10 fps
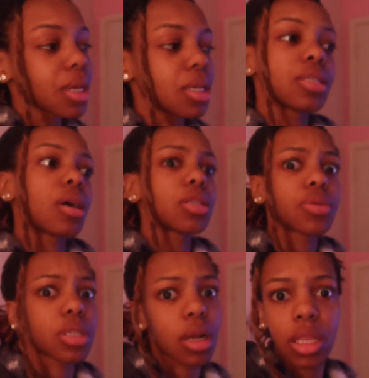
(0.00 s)
it starts
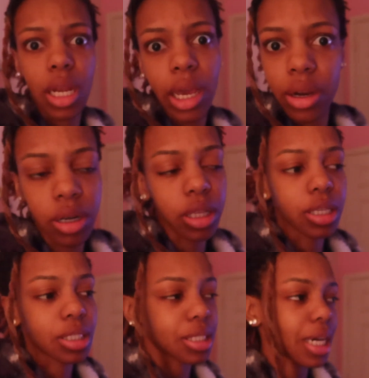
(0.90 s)
with starting the day
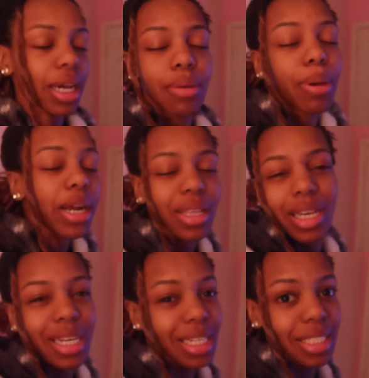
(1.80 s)
early, since I could barely
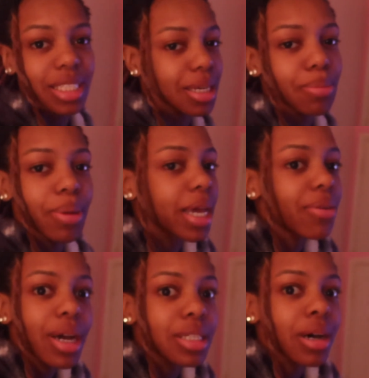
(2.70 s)
get any sleep.
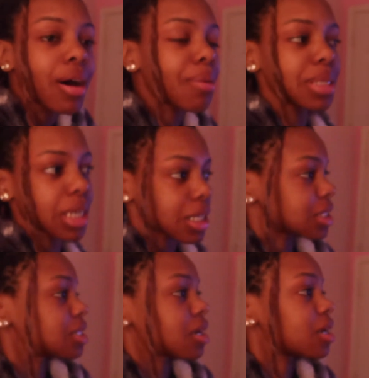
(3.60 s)
Anyways, y'all, I'll be
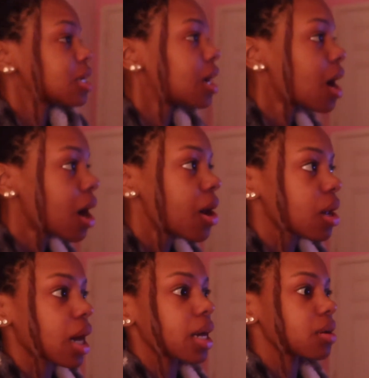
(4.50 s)
tossing and turning.
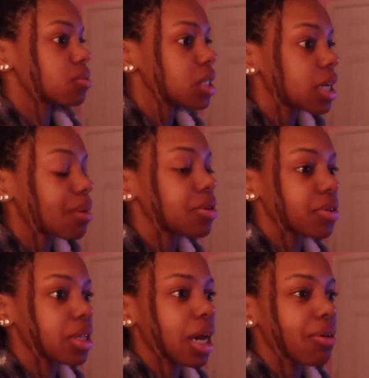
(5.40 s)
Like, really, I'll be
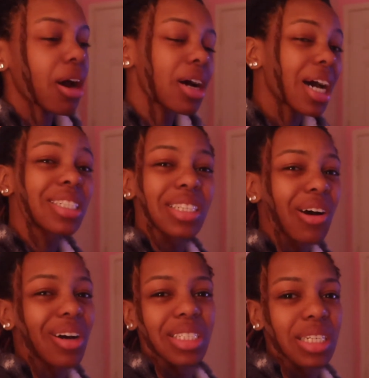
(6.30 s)
feeling like, why don't I just
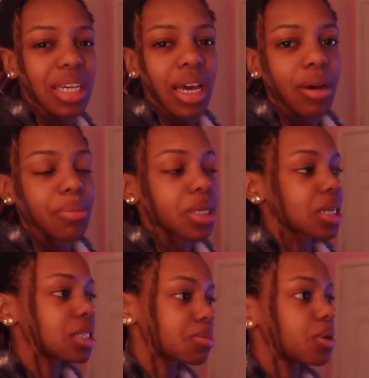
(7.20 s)
go at 6 a.m.? Because
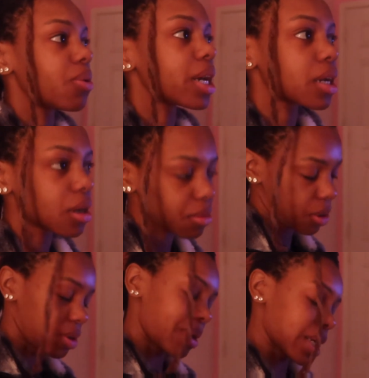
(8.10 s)
I just be waking up,
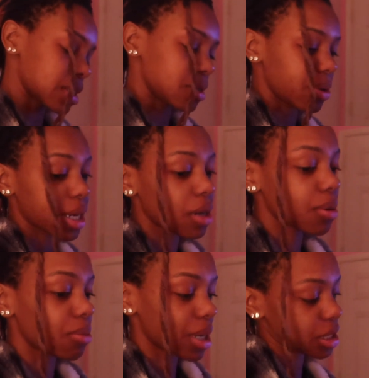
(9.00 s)
going back to sleep, waking up,
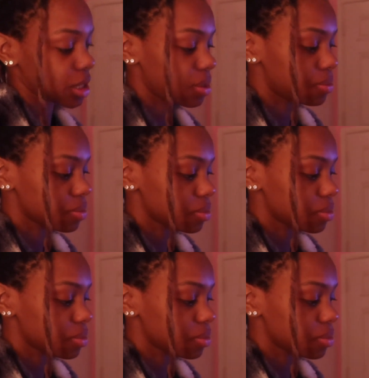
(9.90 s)
going back to sleep.